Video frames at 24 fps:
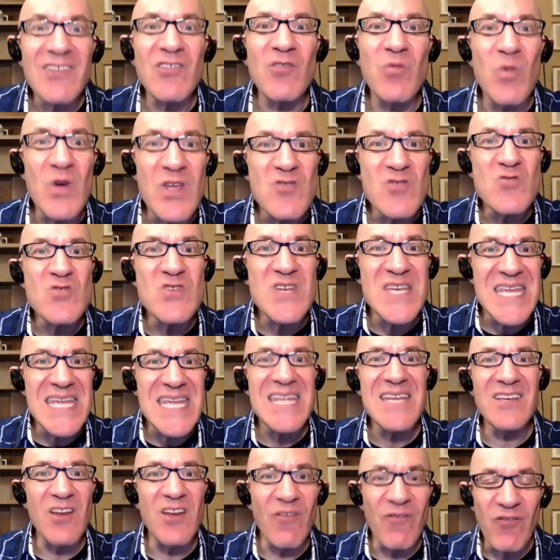what you need
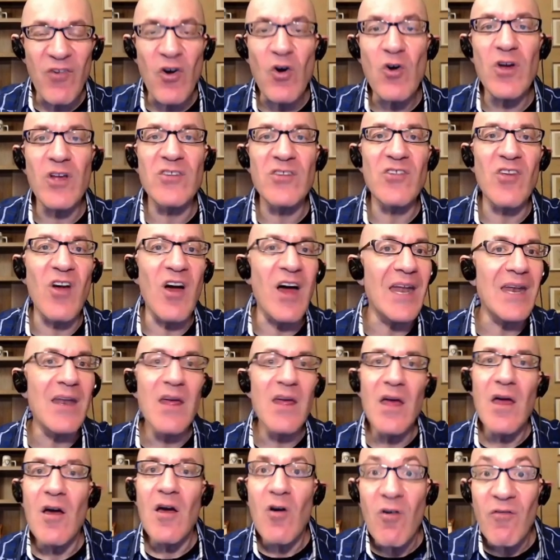to focus on
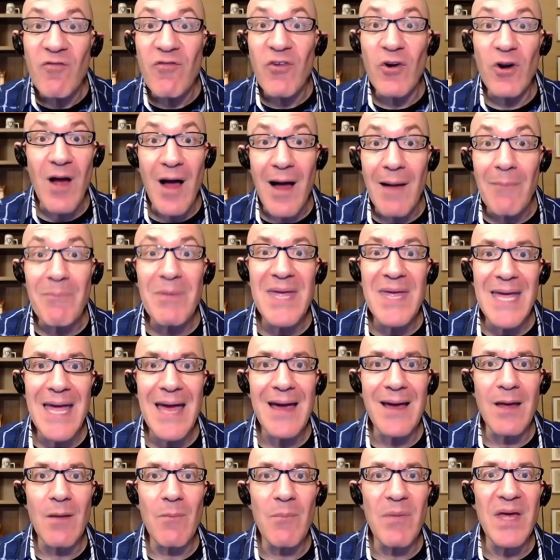for copycat
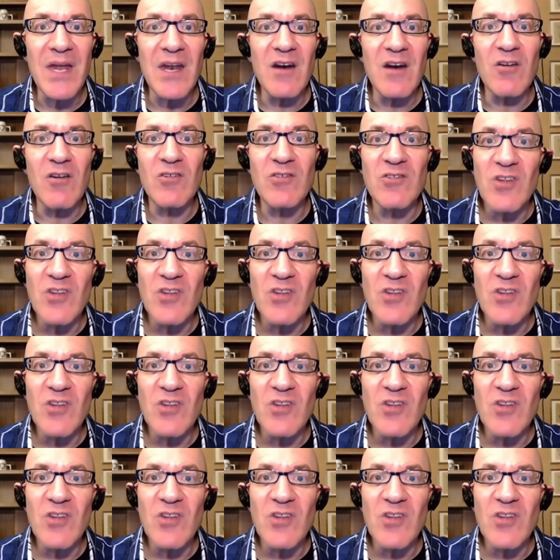competitors.